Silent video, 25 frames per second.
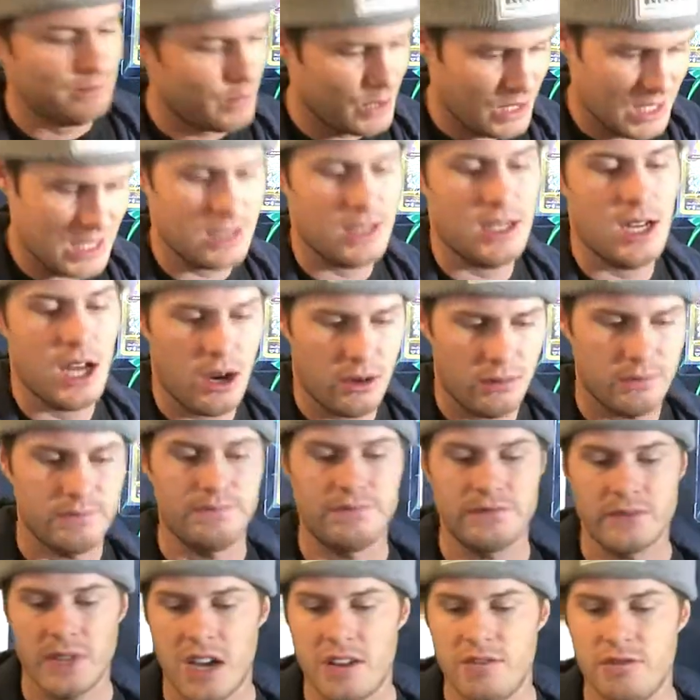But no,
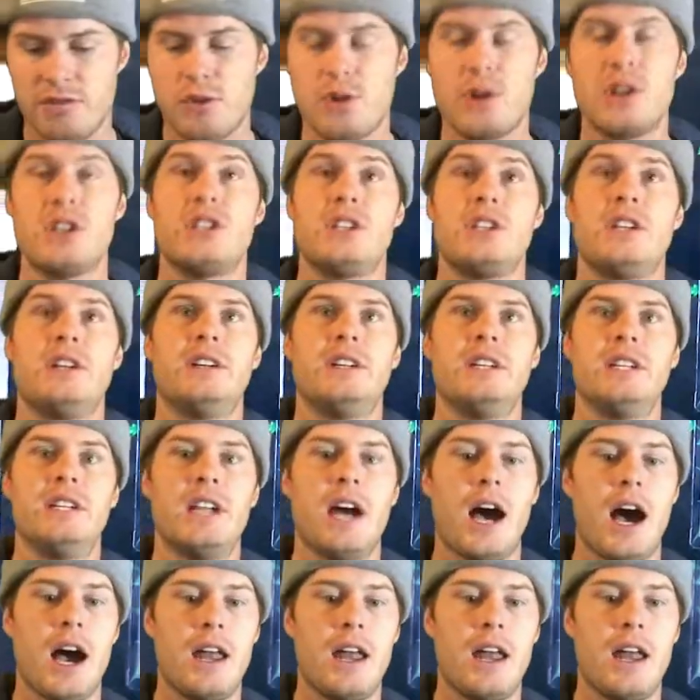unfortunately not.